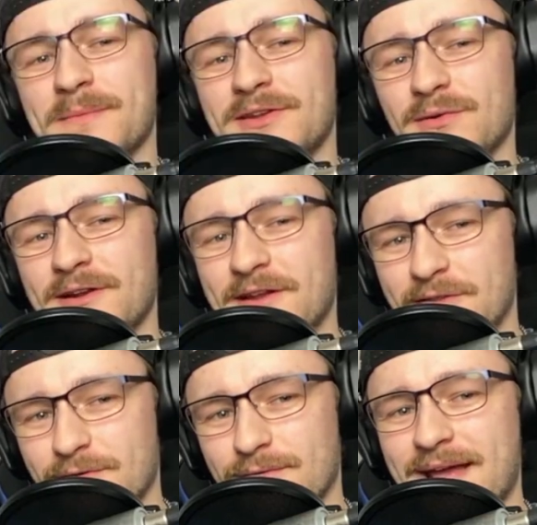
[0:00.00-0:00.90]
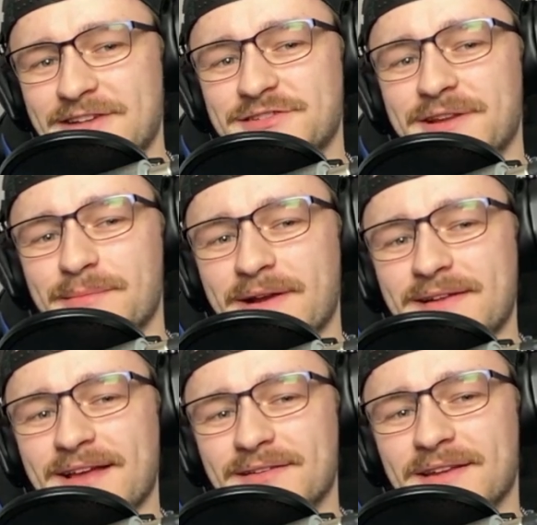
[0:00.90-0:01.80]
We'll be doing another reaction and
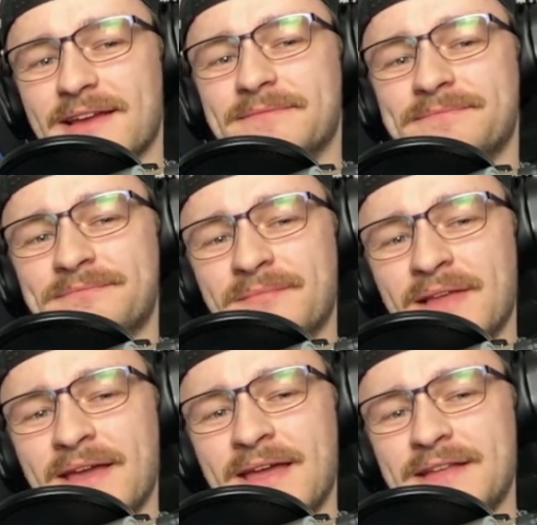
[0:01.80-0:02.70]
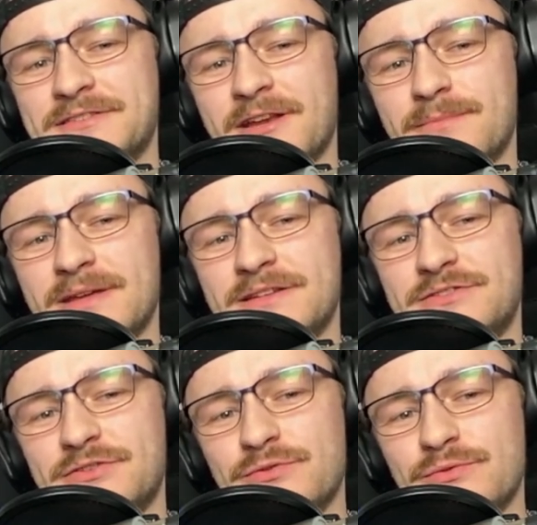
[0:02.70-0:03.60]
breakdown today. It's going to be
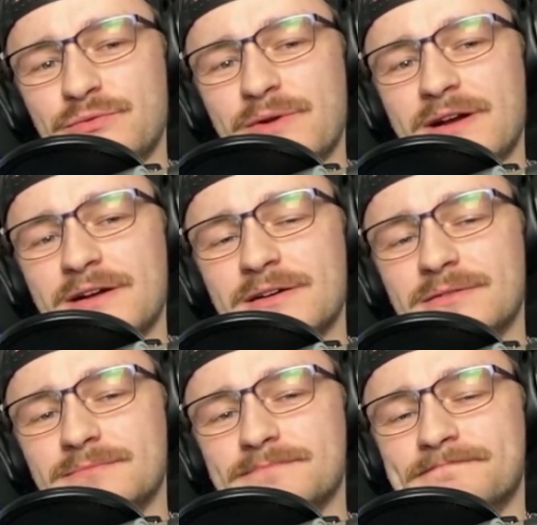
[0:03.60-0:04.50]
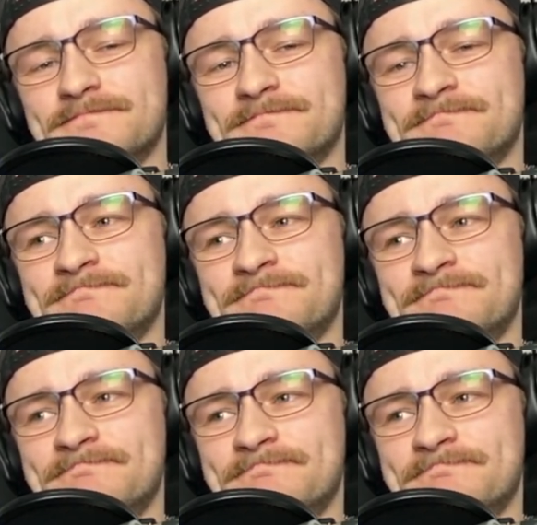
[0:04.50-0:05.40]
to,
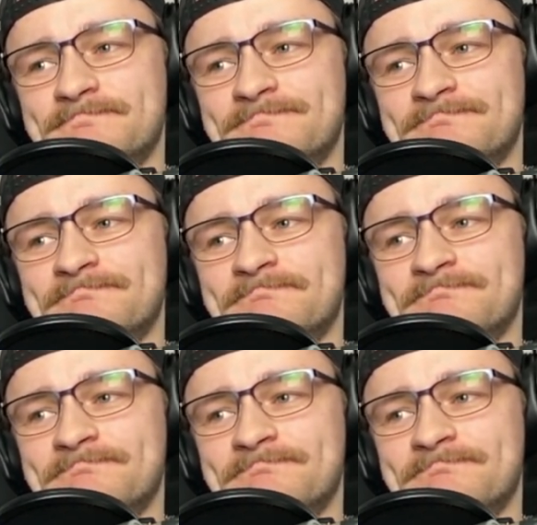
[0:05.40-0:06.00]
well,